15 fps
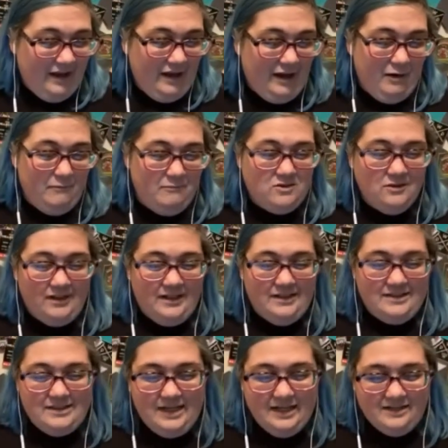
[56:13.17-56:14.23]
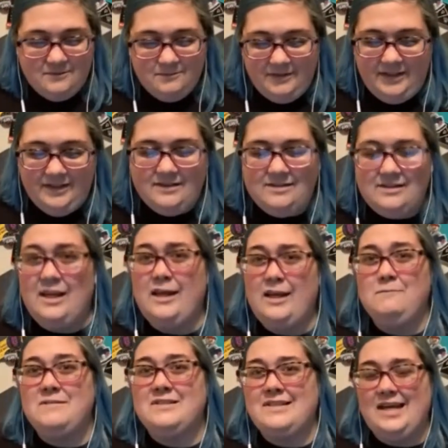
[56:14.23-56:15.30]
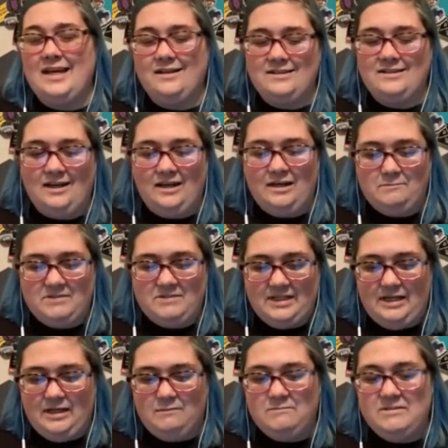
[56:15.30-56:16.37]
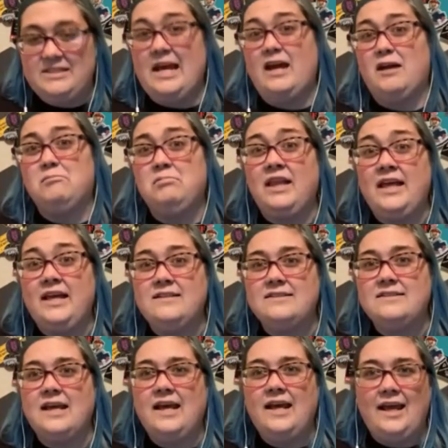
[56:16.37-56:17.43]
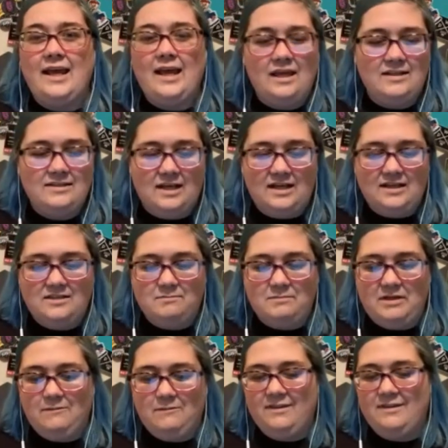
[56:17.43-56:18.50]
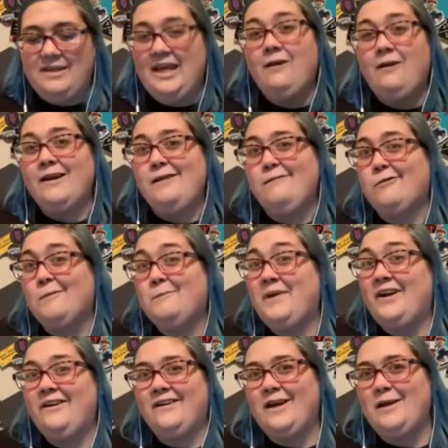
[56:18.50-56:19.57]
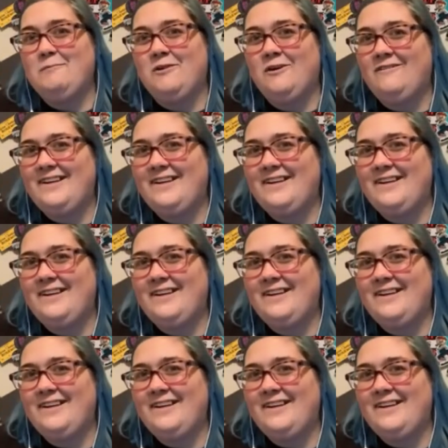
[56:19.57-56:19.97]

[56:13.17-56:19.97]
Um, join us next week, same stack time, same stack place as I speak with Gary from Paradigm Pro